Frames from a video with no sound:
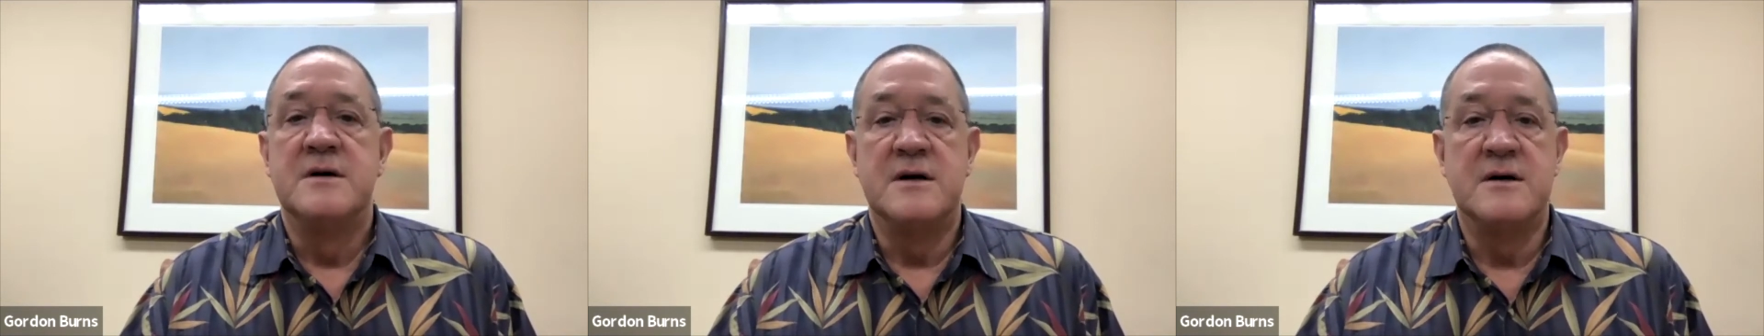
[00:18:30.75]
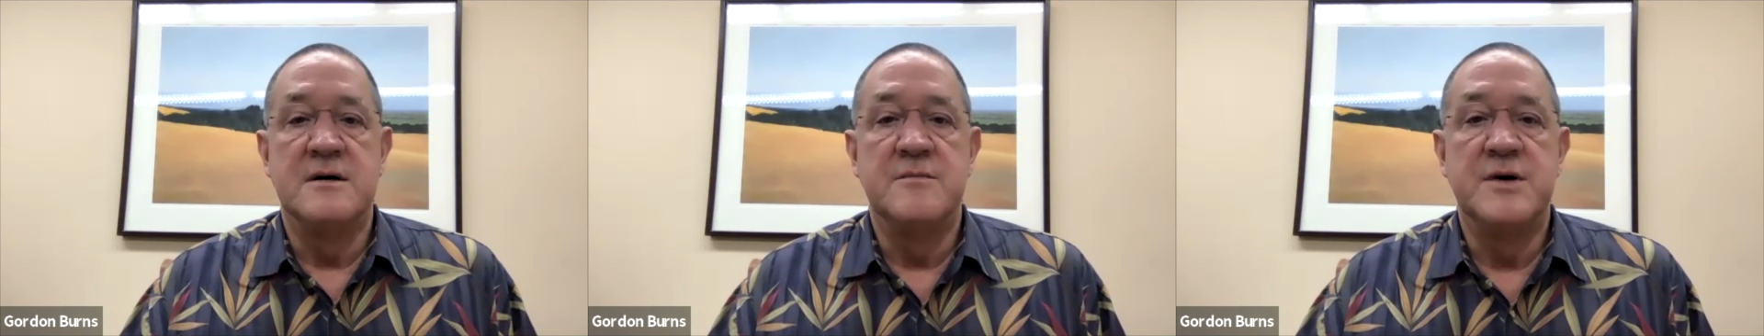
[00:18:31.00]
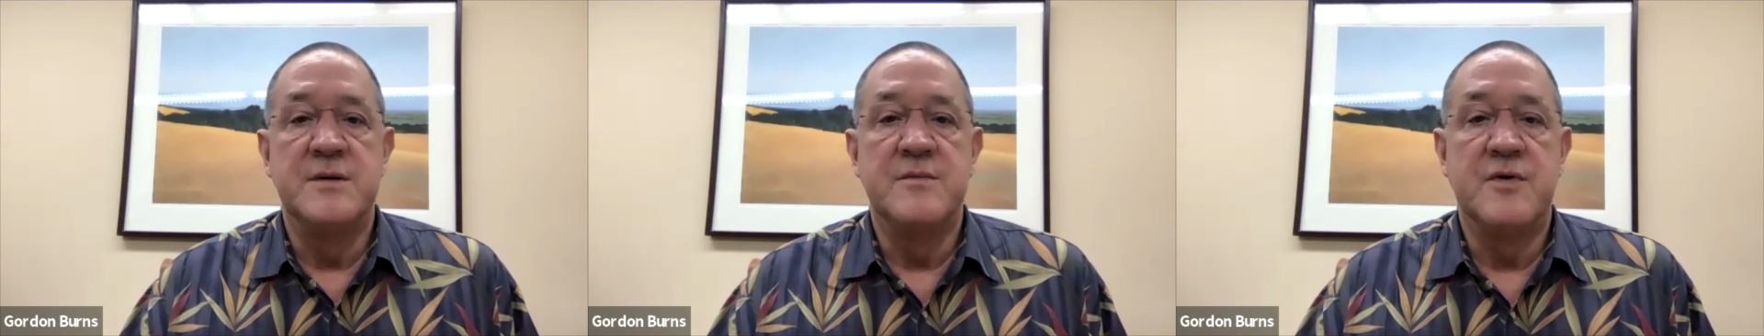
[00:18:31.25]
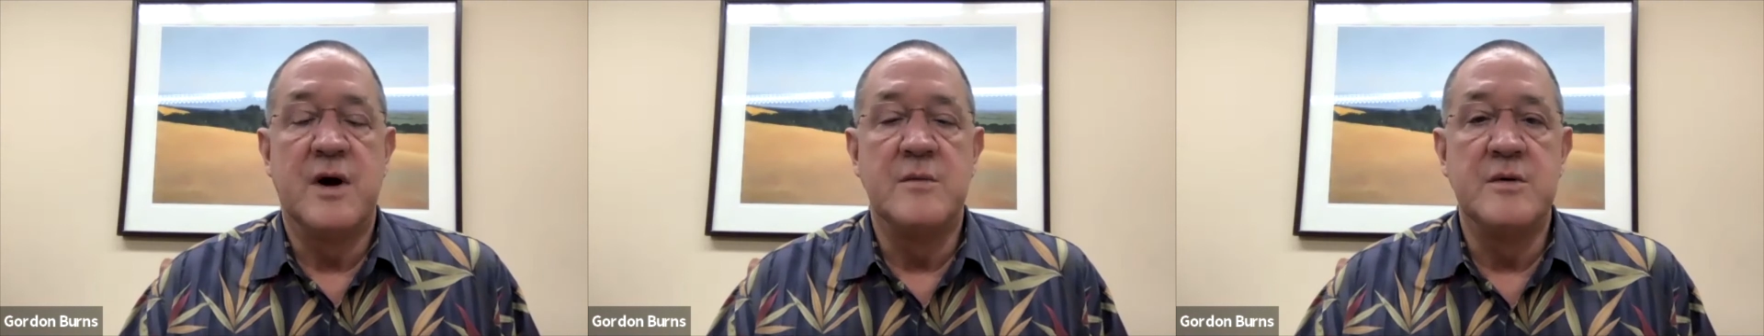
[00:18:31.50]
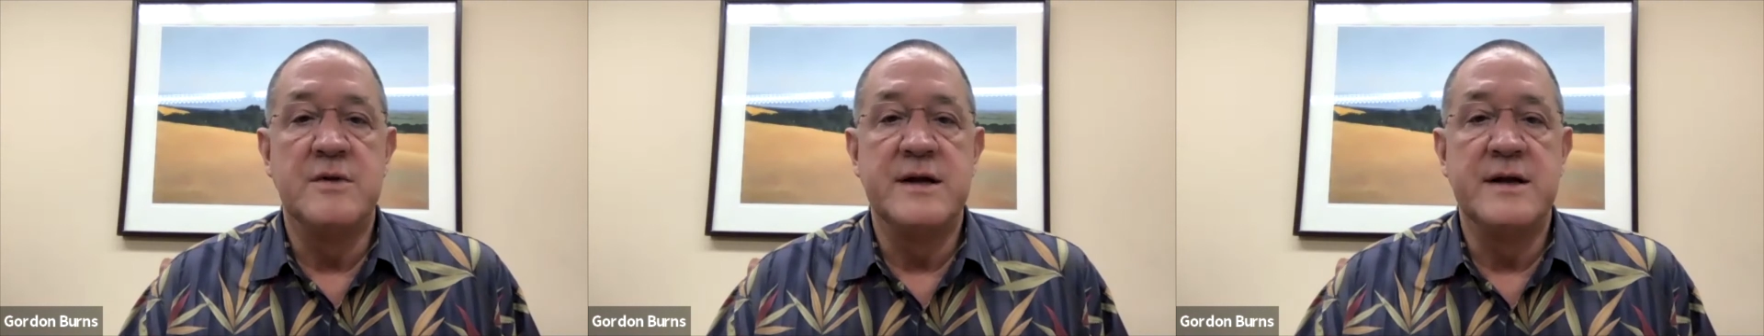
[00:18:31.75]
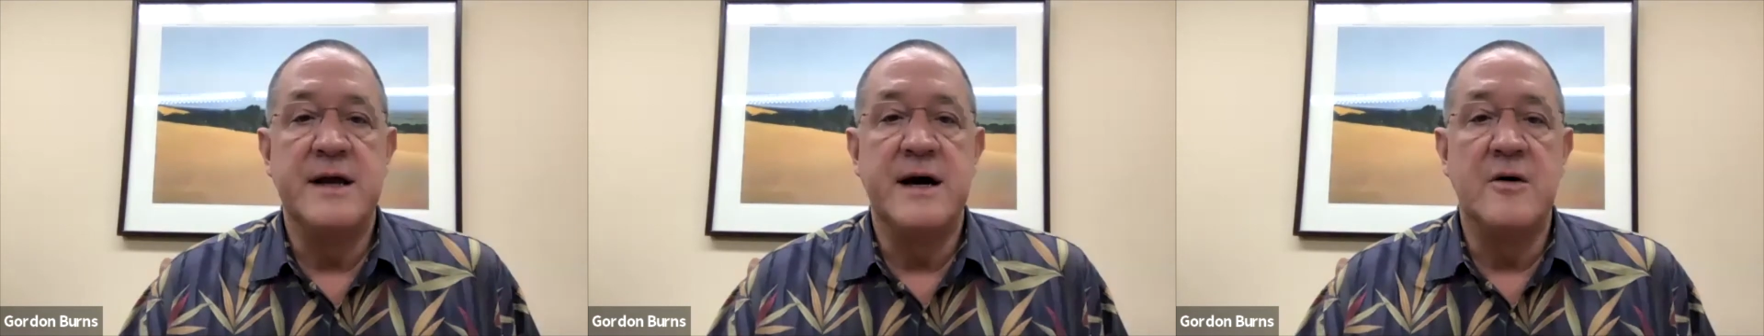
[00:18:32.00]
uh, but
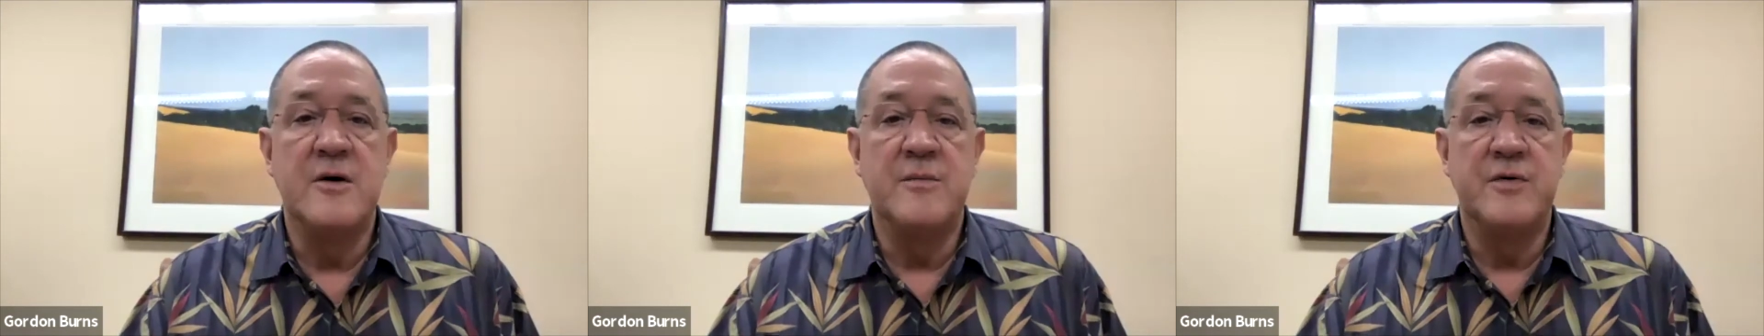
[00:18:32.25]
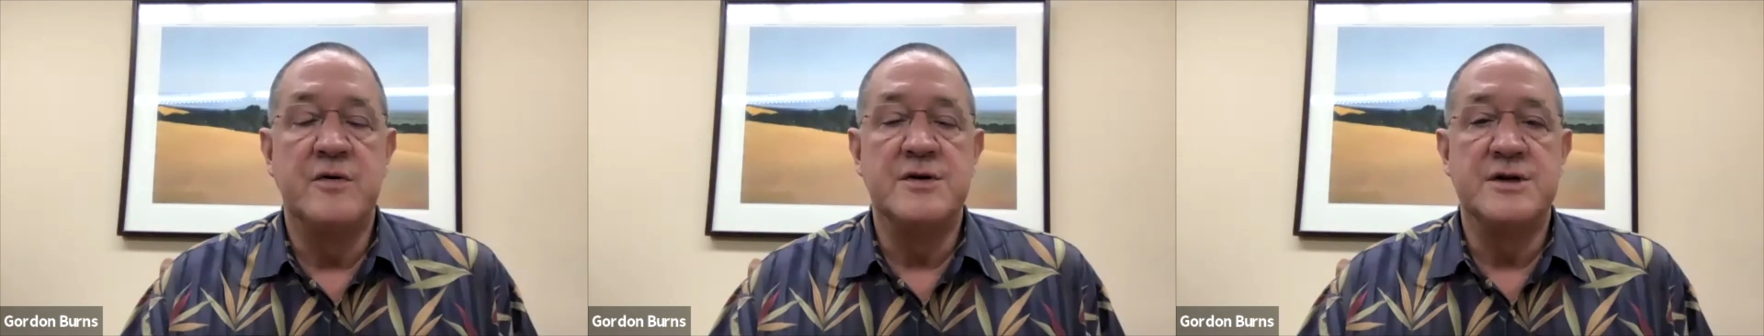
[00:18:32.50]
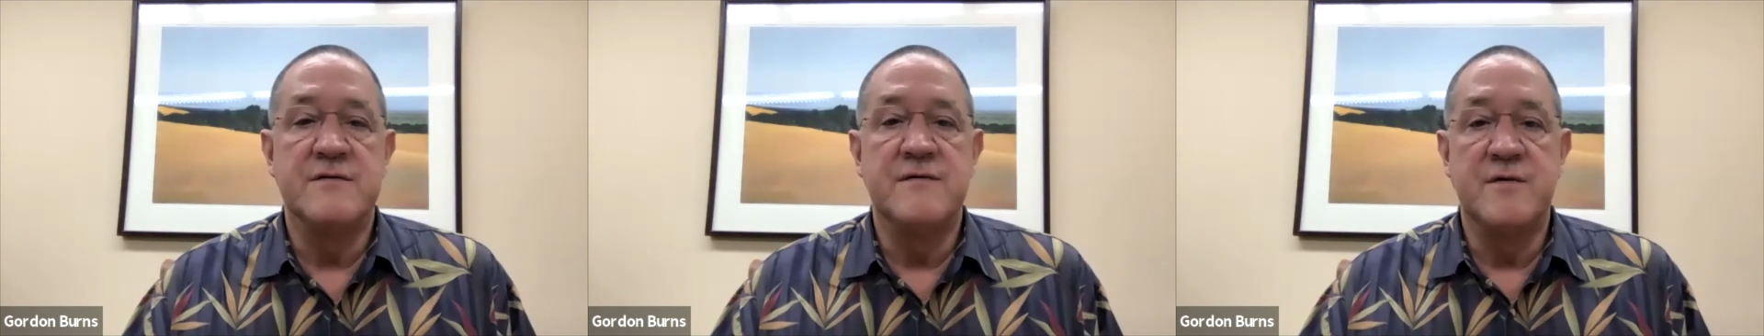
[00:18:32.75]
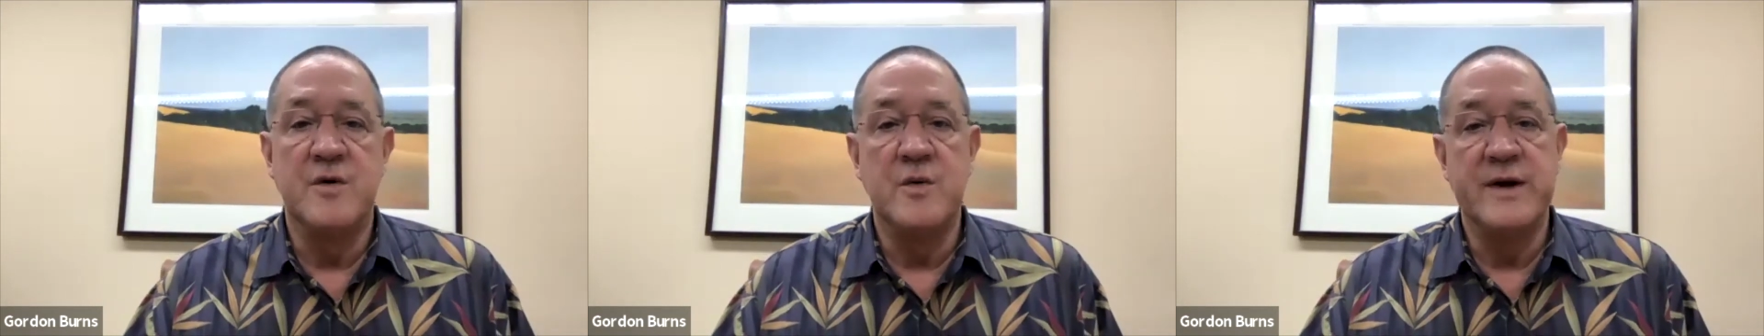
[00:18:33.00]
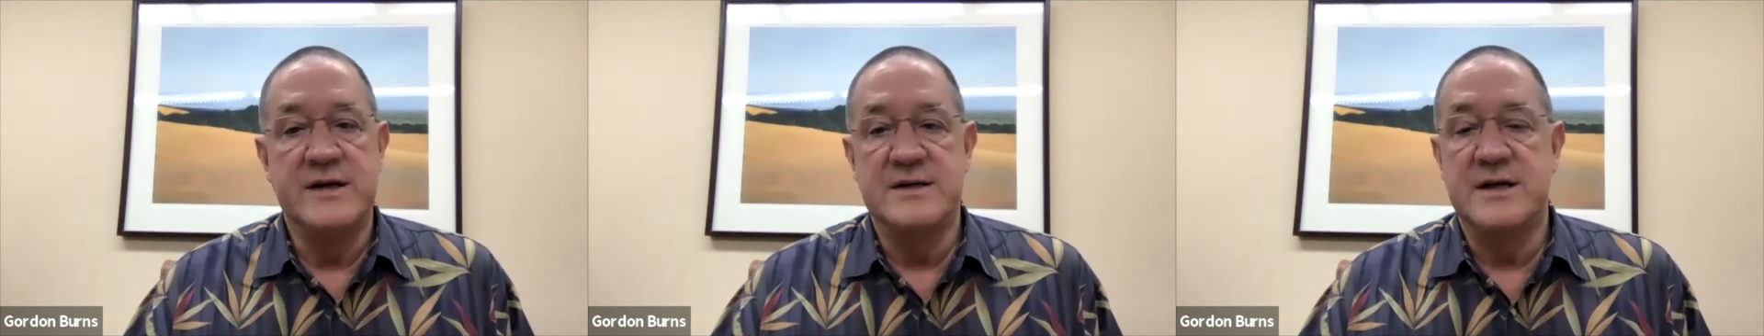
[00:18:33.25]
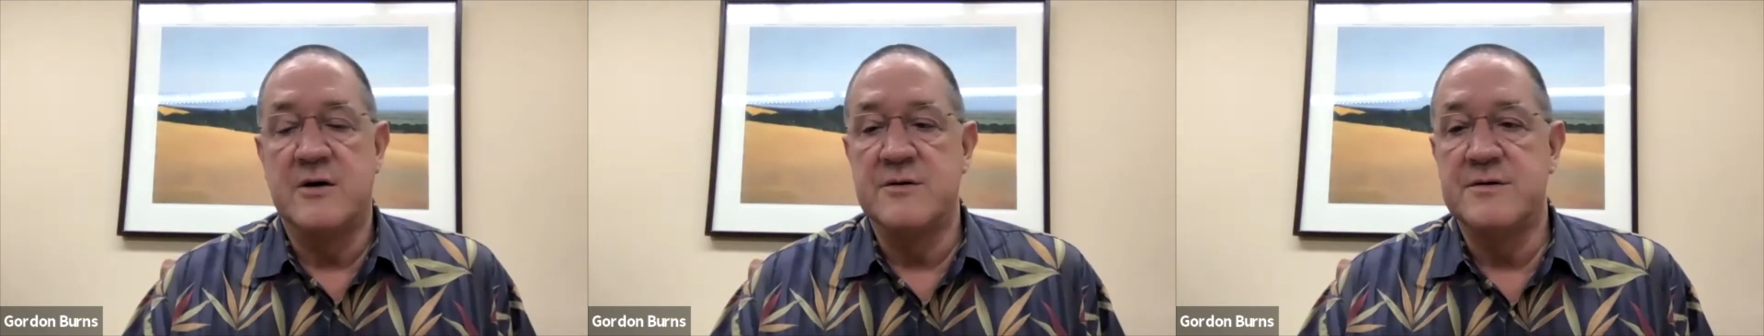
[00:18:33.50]
probably now approaching four
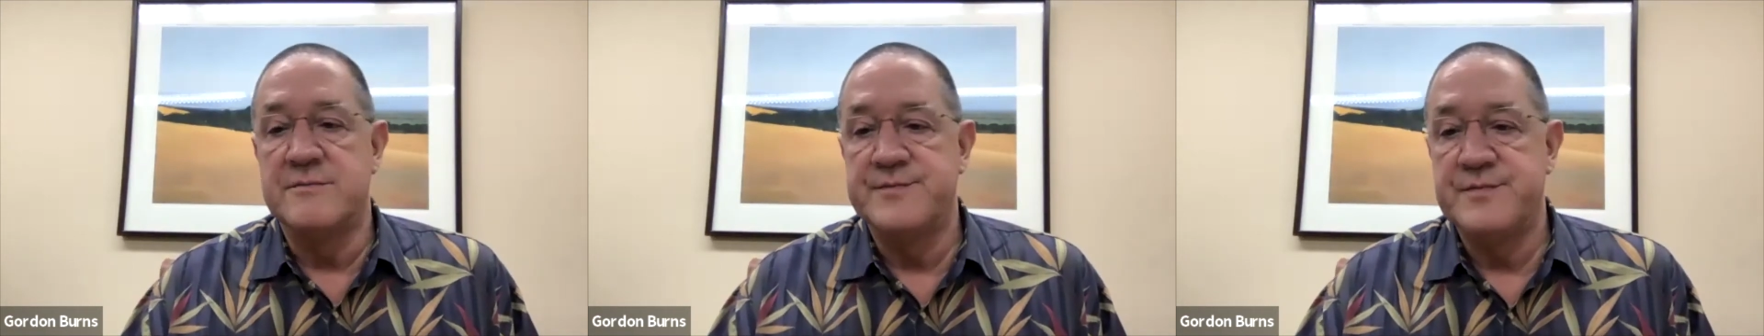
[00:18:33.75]
weeks out.